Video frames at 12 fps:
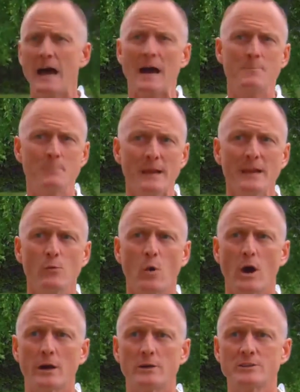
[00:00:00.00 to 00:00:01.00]
On many
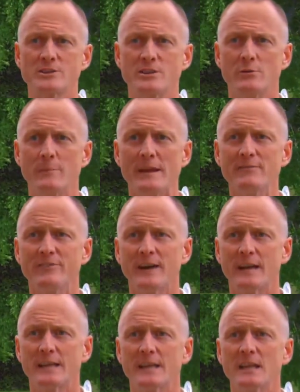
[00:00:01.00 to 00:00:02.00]
waters, you may
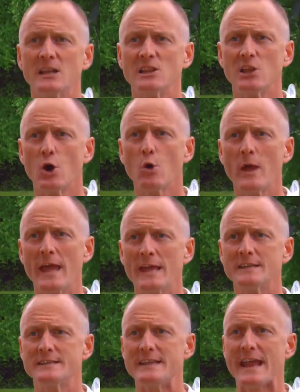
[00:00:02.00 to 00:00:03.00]
find low
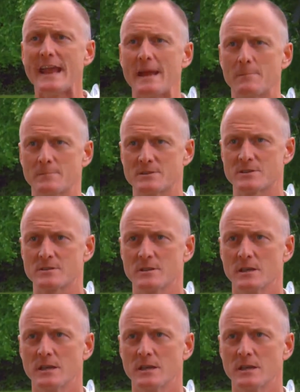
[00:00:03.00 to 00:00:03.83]
head dams.